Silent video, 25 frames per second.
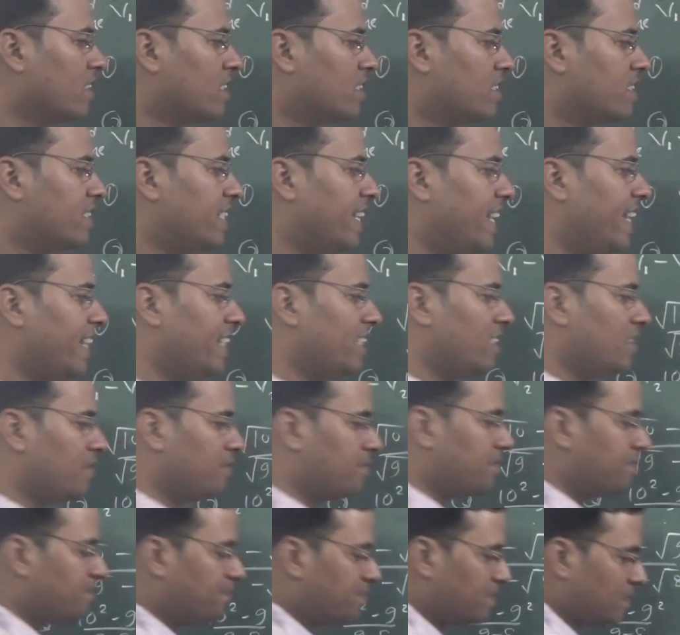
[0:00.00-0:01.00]

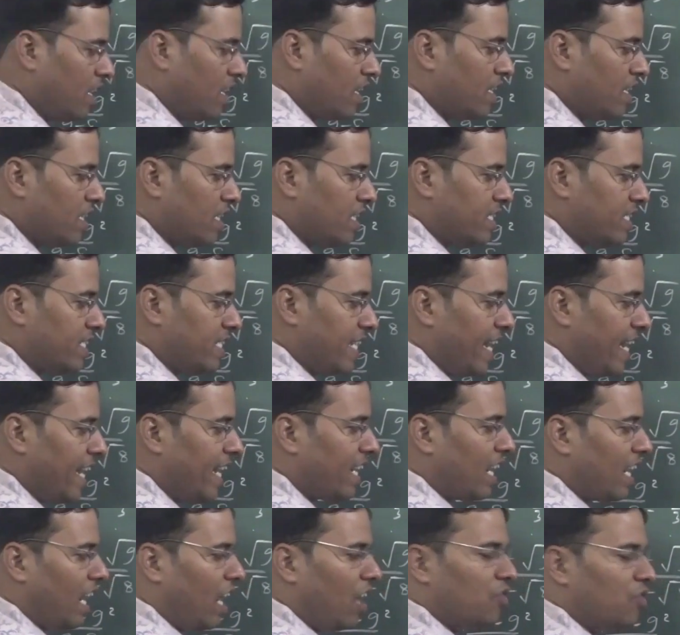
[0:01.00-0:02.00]
Then
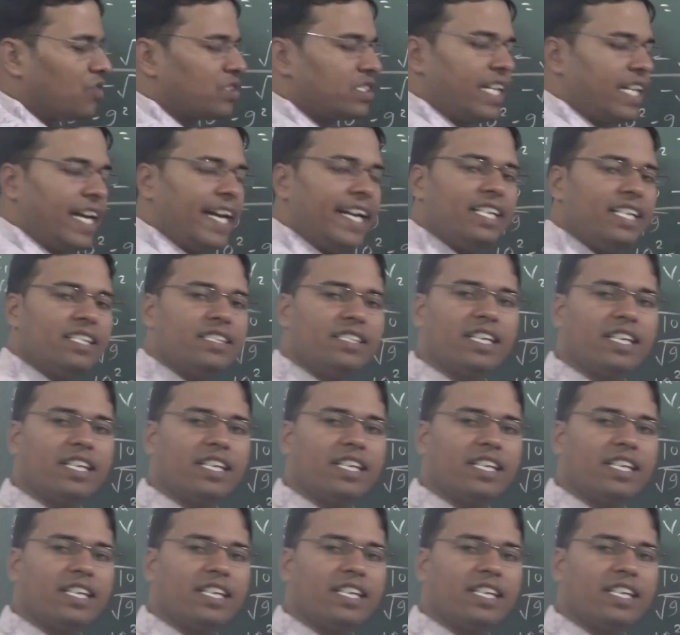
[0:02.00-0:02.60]
take outside